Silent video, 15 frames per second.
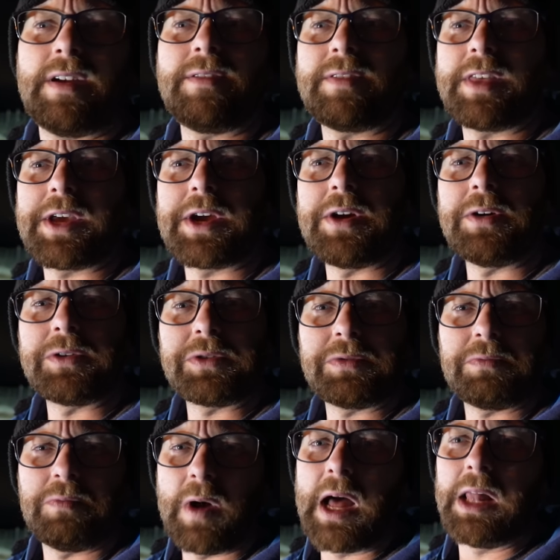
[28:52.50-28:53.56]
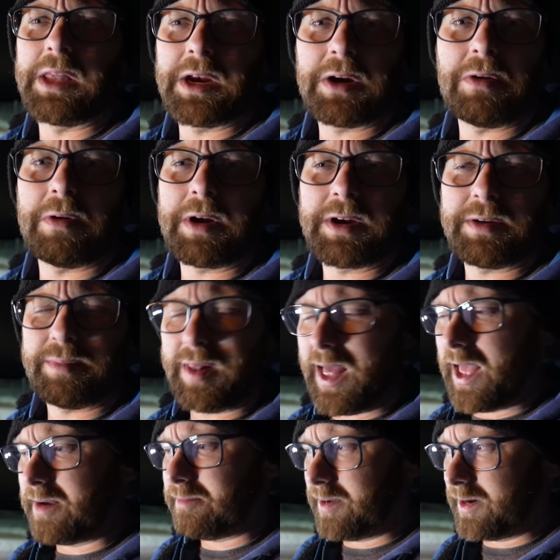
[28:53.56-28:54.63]
everything goes well and according to
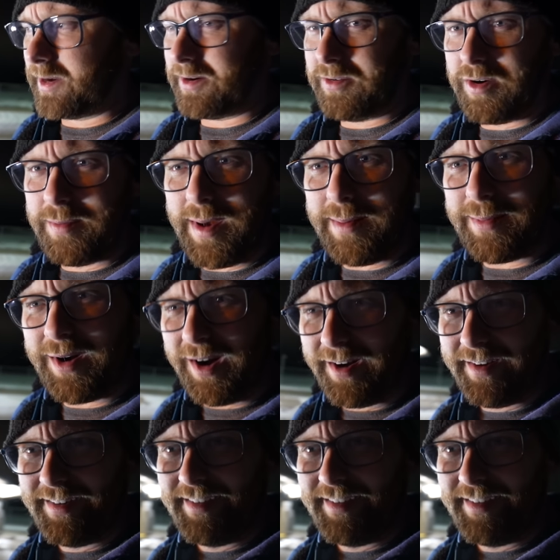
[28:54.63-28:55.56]
plan. But remember,